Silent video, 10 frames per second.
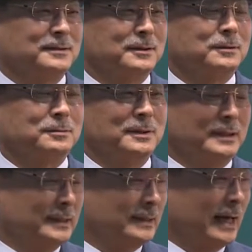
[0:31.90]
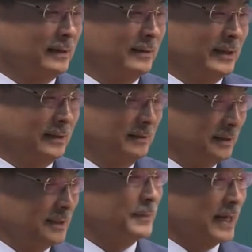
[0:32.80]
I hope all of you
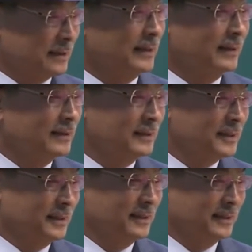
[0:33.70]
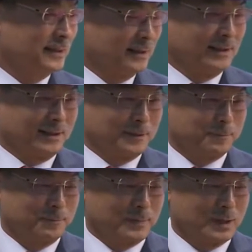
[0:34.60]
will not badmouth other
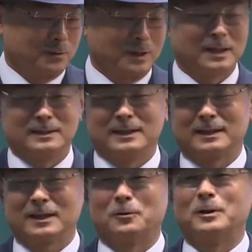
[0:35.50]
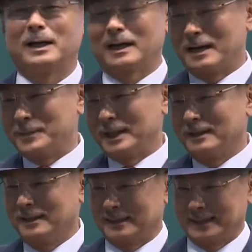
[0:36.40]
companies. The more we become
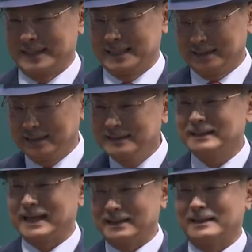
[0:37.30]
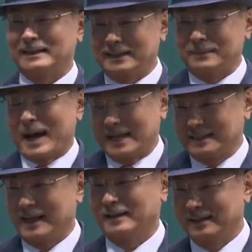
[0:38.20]
successful, the more attacks we're
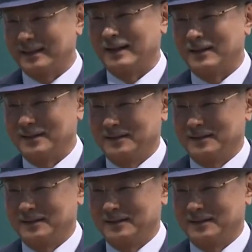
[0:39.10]
going to get.